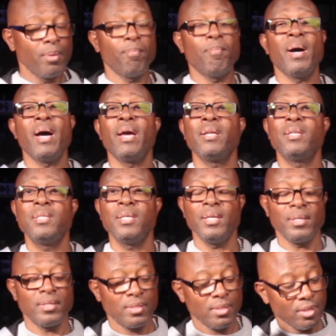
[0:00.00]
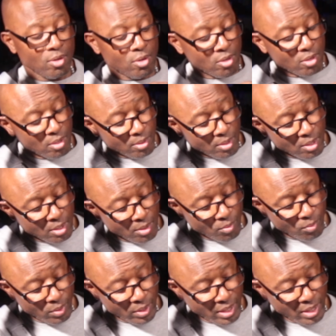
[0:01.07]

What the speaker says: my intent, or